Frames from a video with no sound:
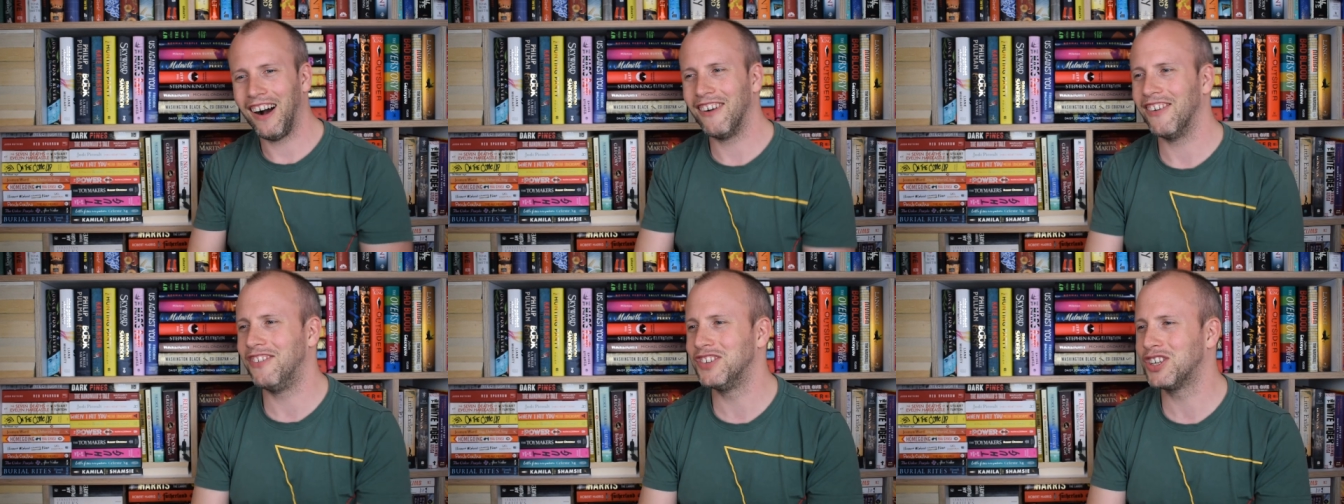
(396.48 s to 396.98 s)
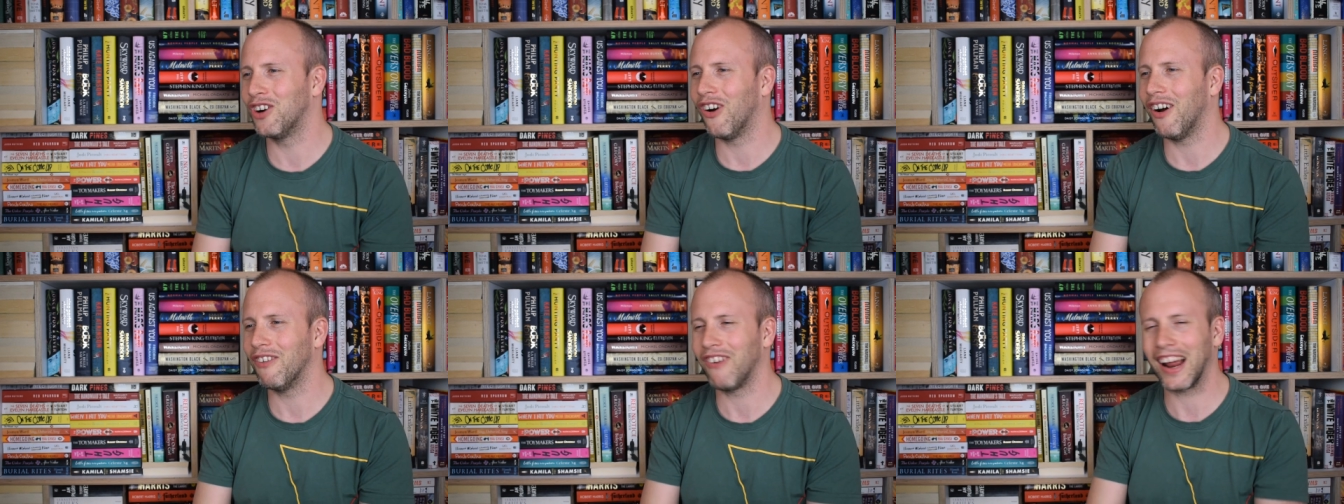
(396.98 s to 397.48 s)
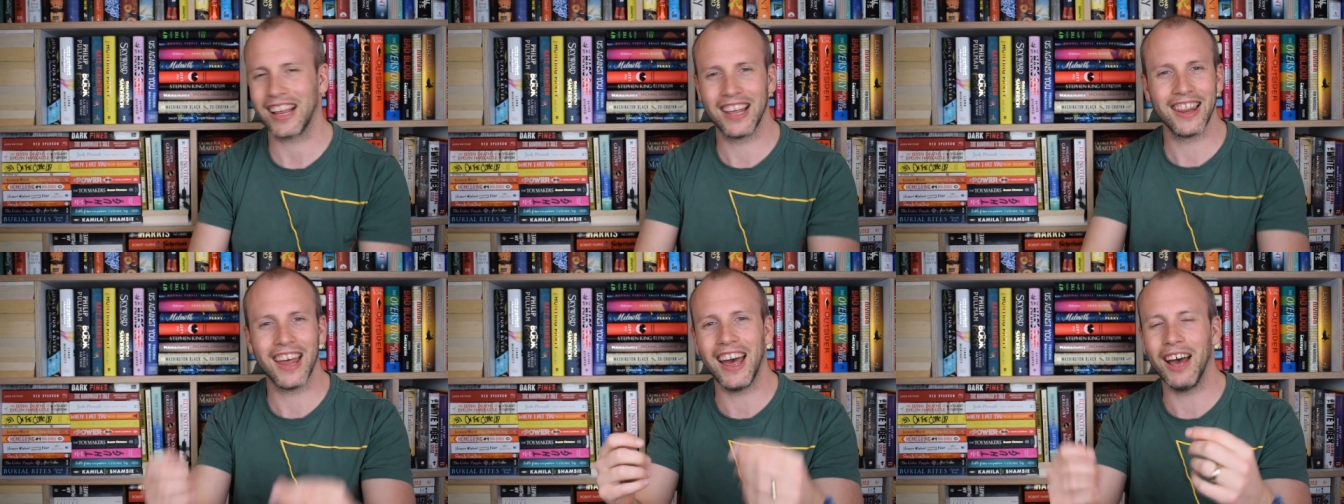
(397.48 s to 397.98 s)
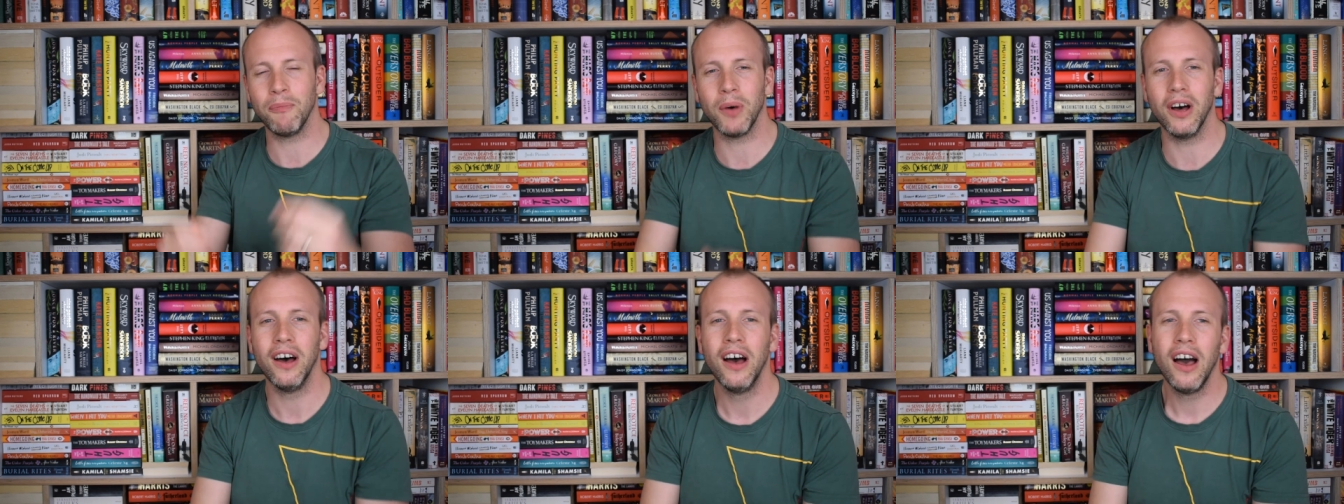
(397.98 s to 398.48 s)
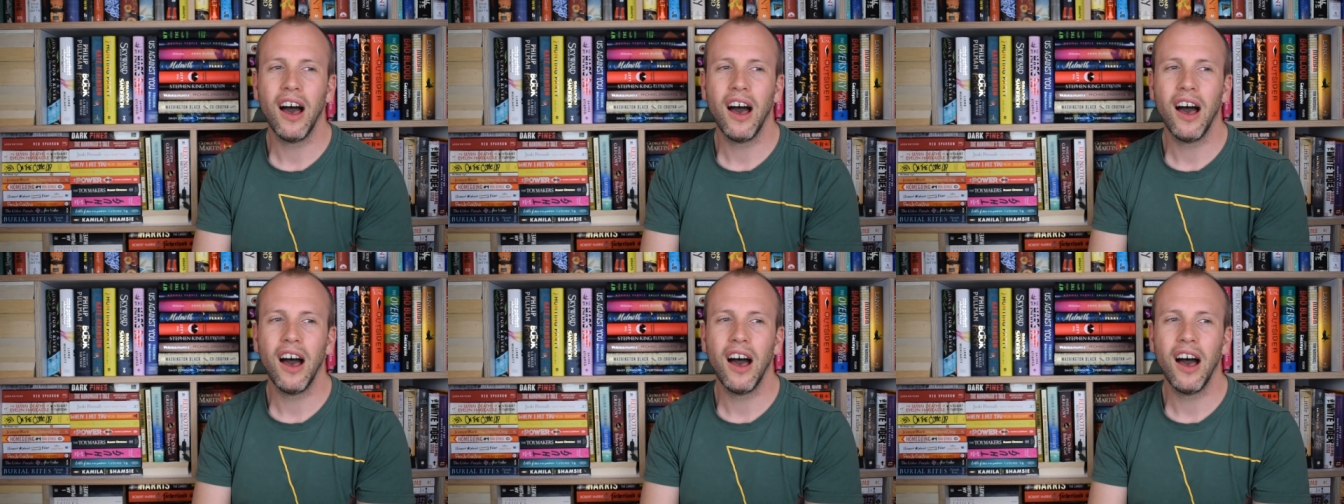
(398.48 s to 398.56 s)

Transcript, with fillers: I'm sure I'll rank it there. But